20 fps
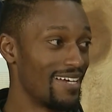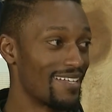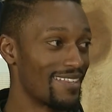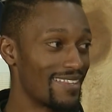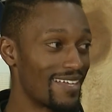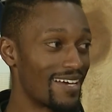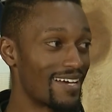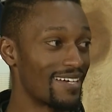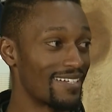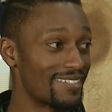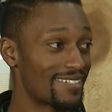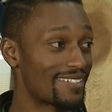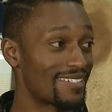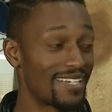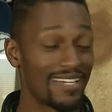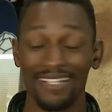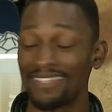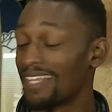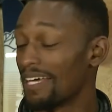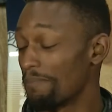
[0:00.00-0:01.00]
that
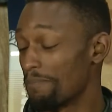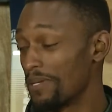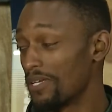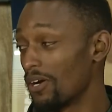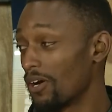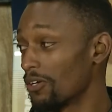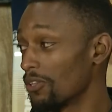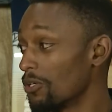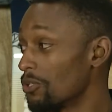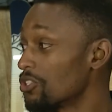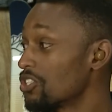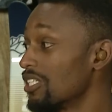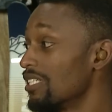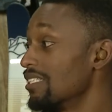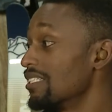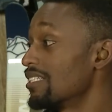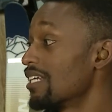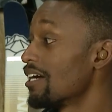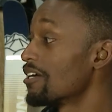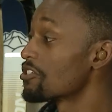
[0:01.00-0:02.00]
said that P R
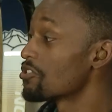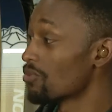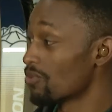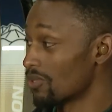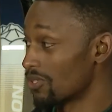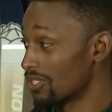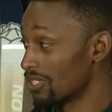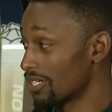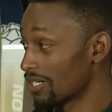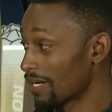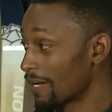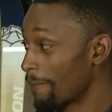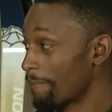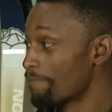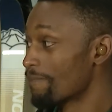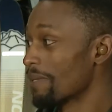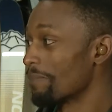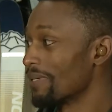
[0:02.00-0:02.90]
lotion does work, mm-hmm.